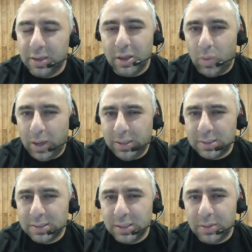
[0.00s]
white
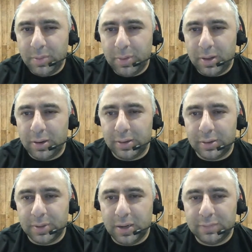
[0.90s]
is a little bit better here.
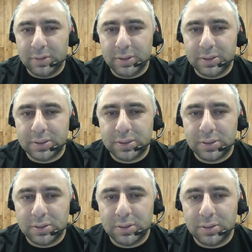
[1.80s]
But after this,
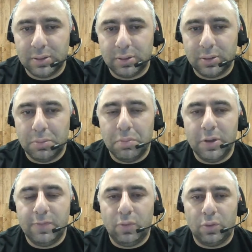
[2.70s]

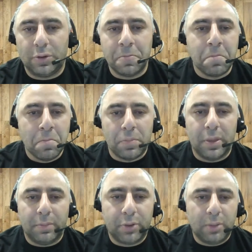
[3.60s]
b4. The
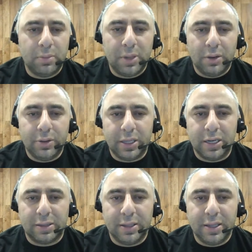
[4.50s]
problem now, you cannot
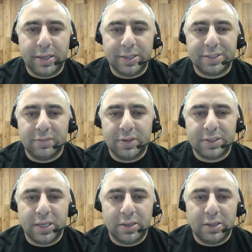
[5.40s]
take. a7 is
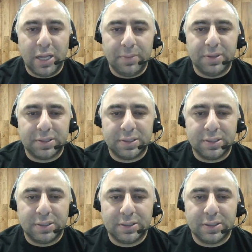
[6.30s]
hanging, knight b6.
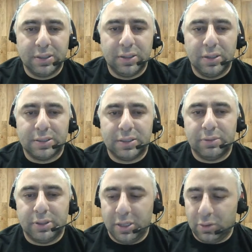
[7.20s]
Simply
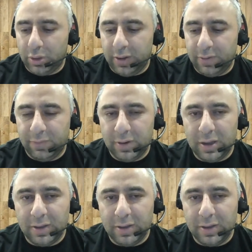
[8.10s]
take rook a5.